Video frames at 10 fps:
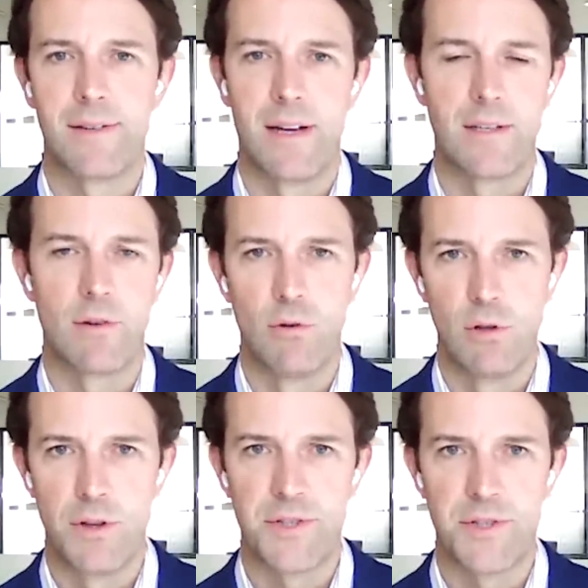It's all
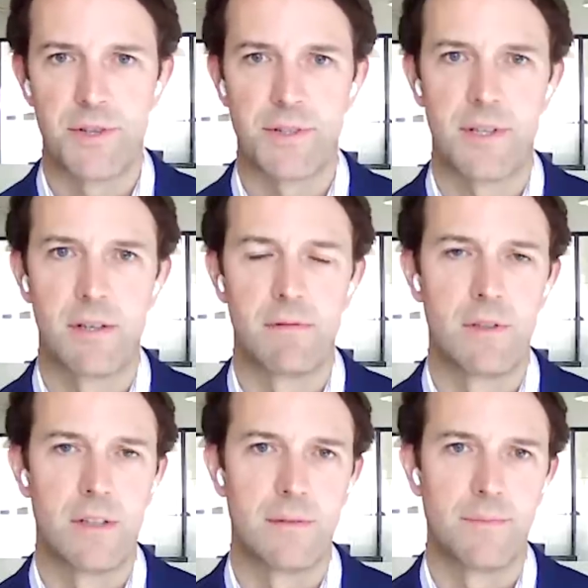of the stocks that
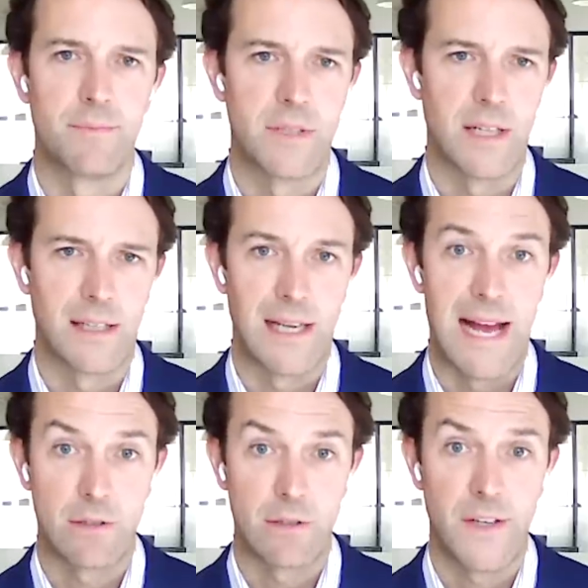were particularly out of